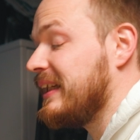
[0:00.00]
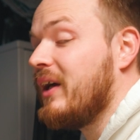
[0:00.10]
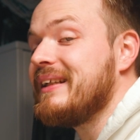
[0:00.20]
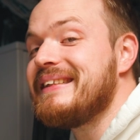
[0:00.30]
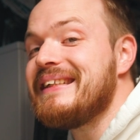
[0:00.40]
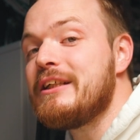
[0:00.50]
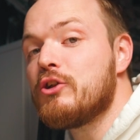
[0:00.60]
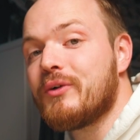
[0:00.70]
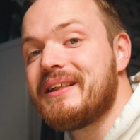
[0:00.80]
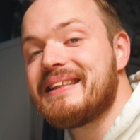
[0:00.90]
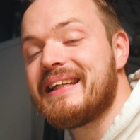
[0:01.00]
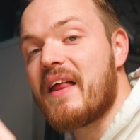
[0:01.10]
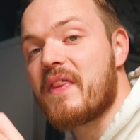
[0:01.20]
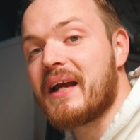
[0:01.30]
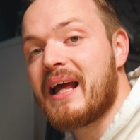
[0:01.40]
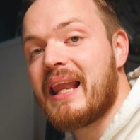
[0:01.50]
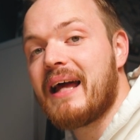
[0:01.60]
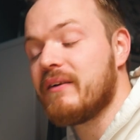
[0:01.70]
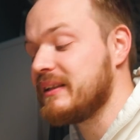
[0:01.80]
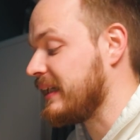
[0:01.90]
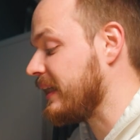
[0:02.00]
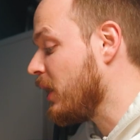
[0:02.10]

like decreasing the clarity.